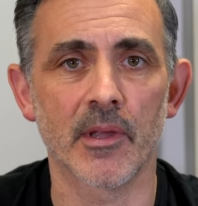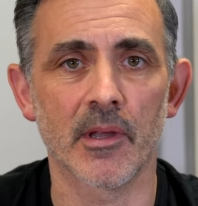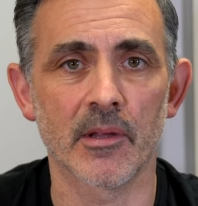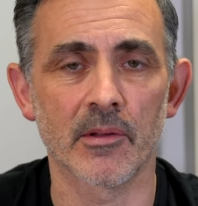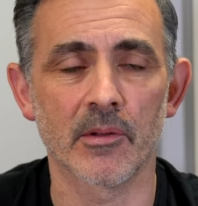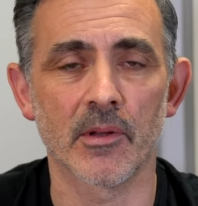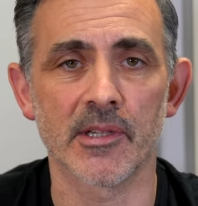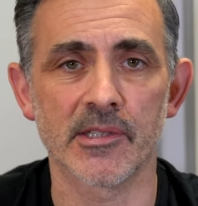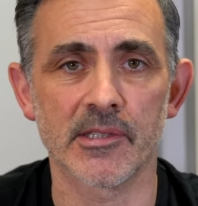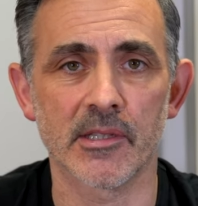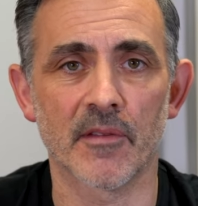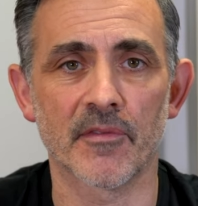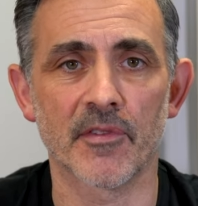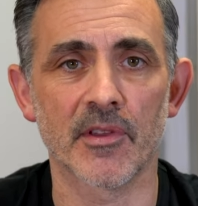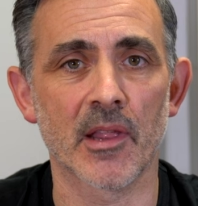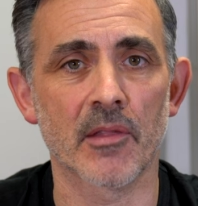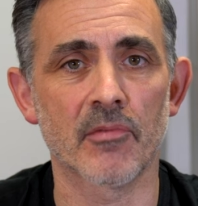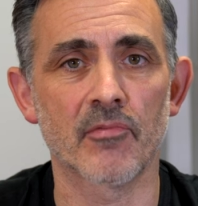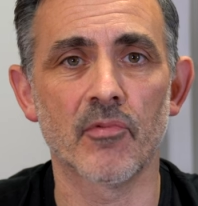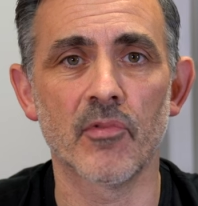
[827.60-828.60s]
and all that stuff. And
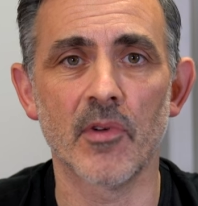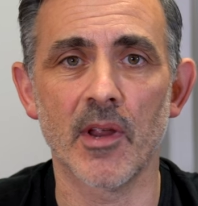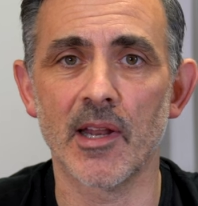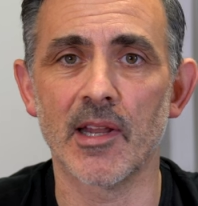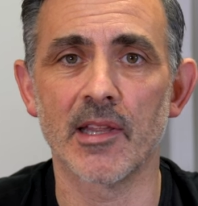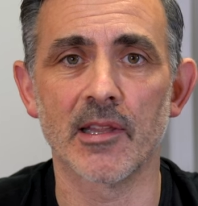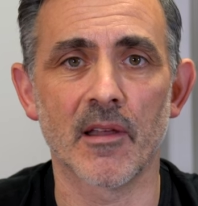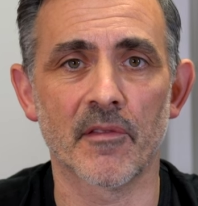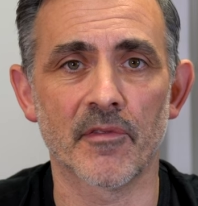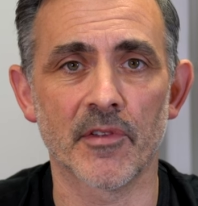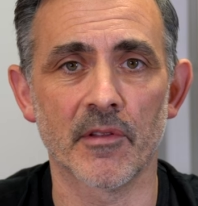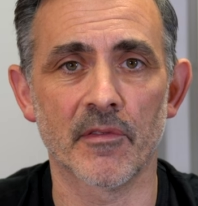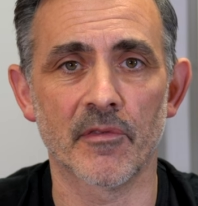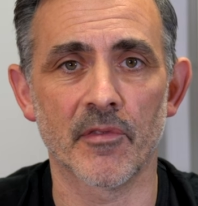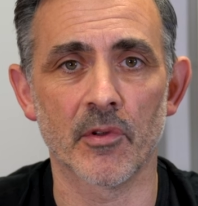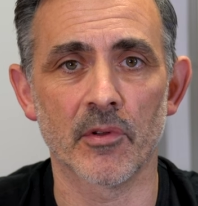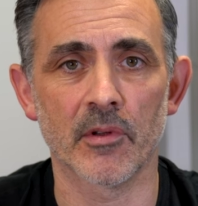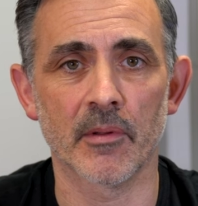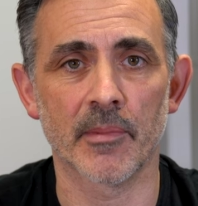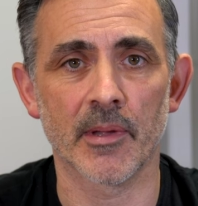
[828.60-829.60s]
there's really nothing to
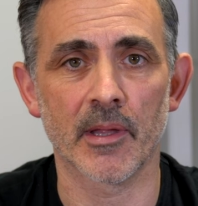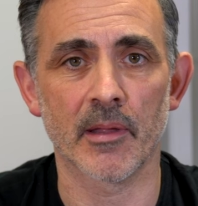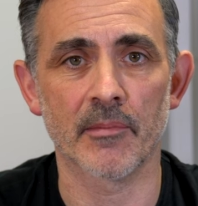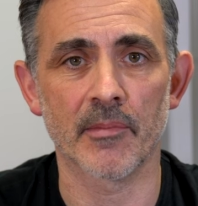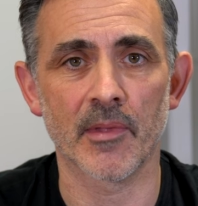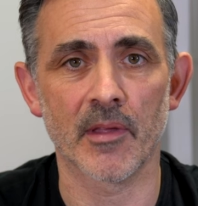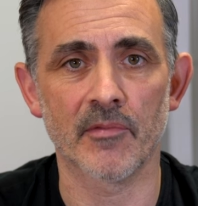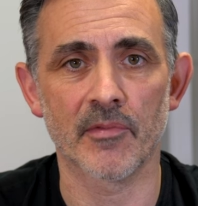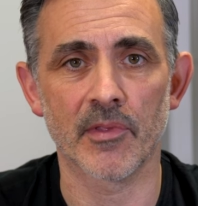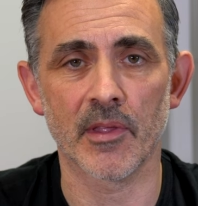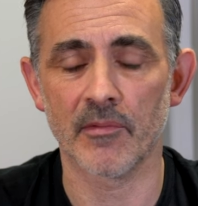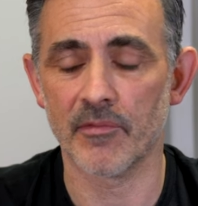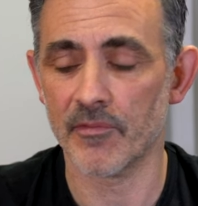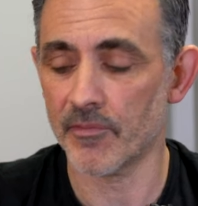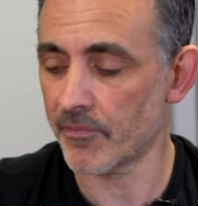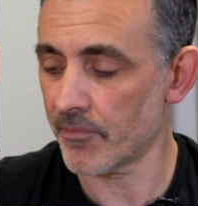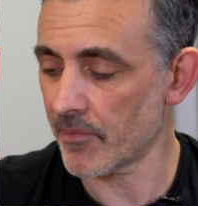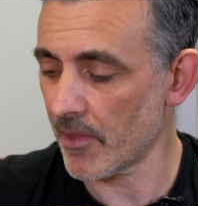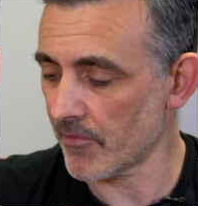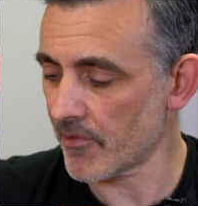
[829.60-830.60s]
fault about them. They've, they've,
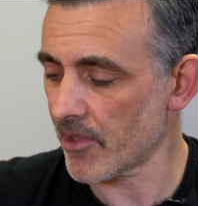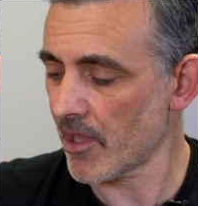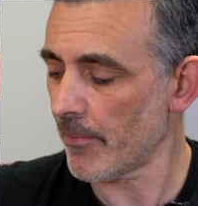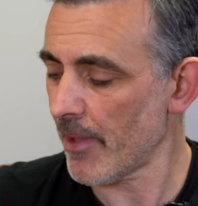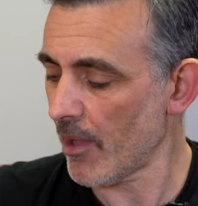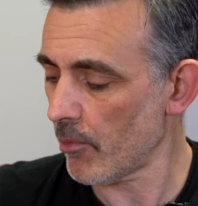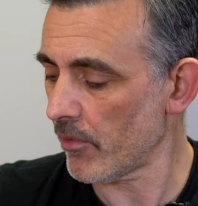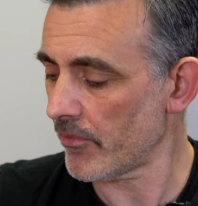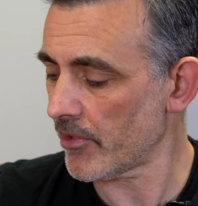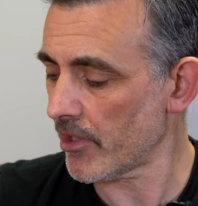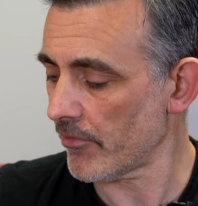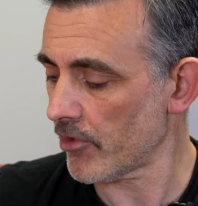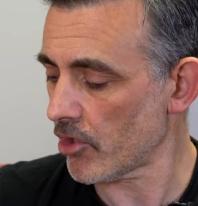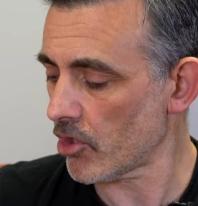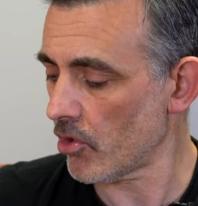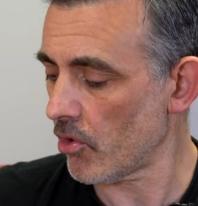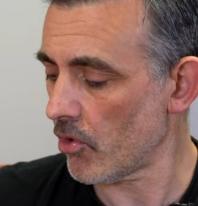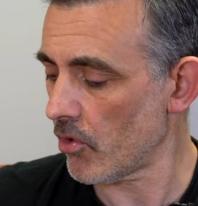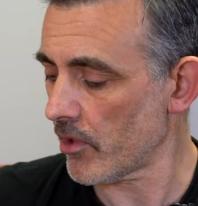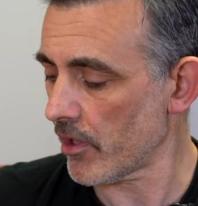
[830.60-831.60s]
they've come out with another
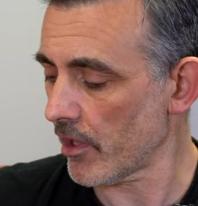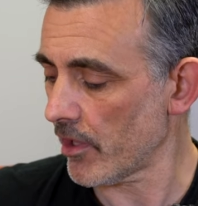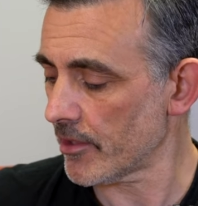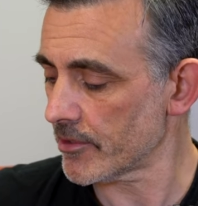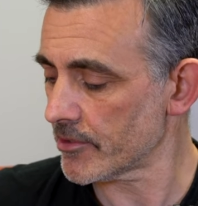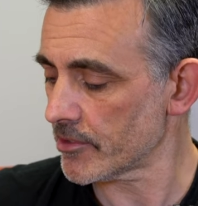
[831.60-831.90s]
corker.